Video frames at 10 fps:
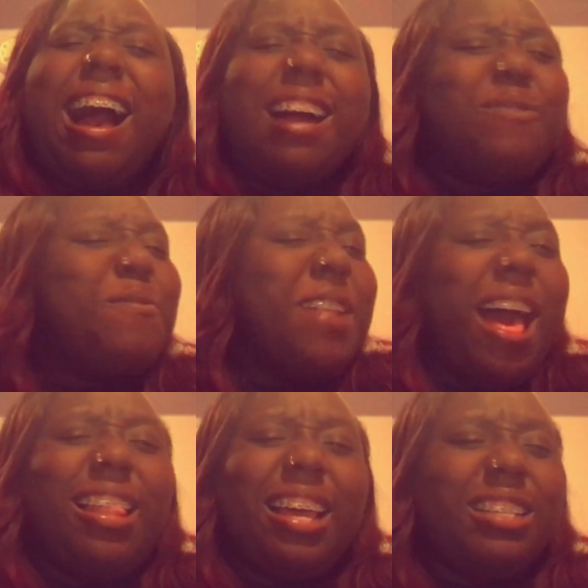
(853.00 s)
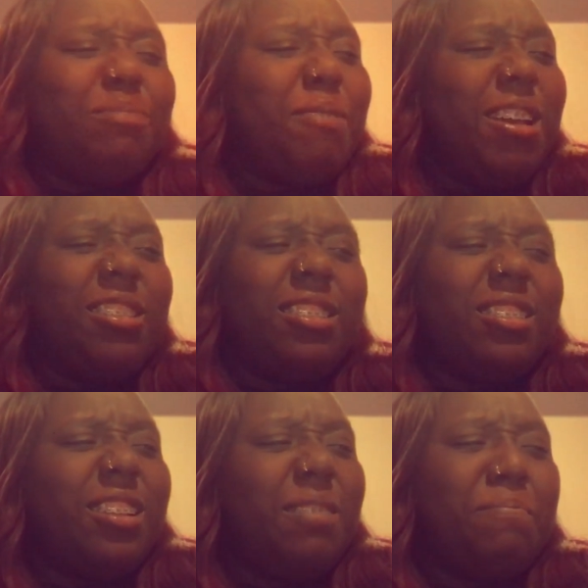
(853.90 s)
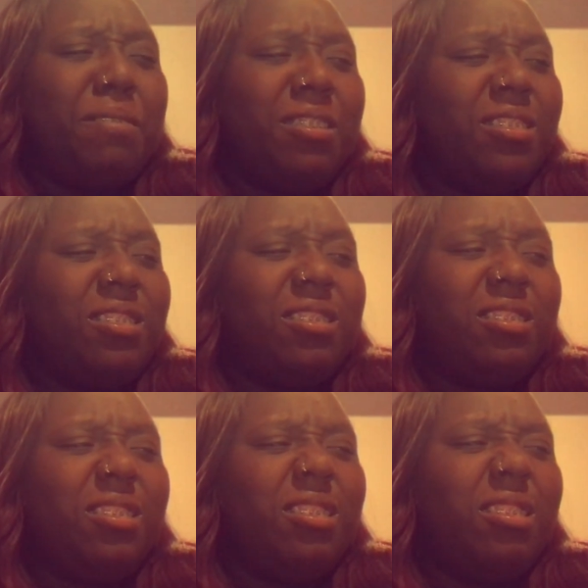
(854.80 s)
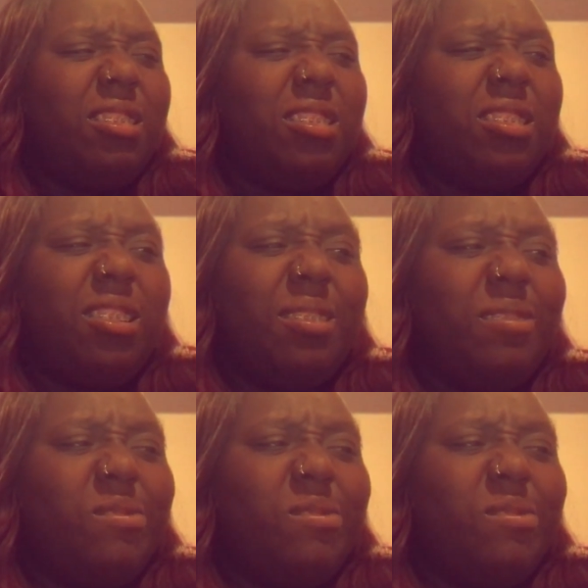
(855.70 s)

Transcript: I do not like spicy stuff personally. So.